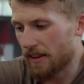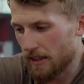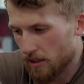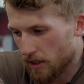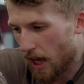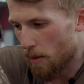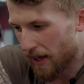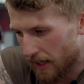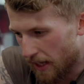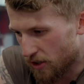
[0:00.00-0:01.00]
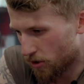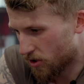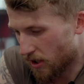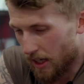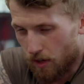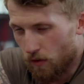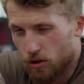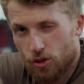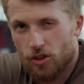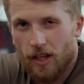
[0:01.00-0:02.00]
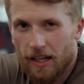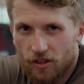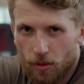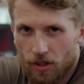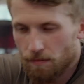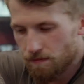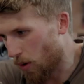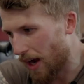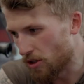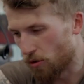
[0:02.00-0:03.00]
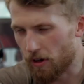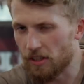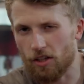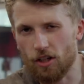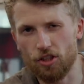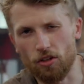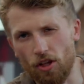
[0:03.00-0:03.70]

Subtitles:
I think they're going to get a bit of getting used to. Like, I've only just started doing them, quite new research on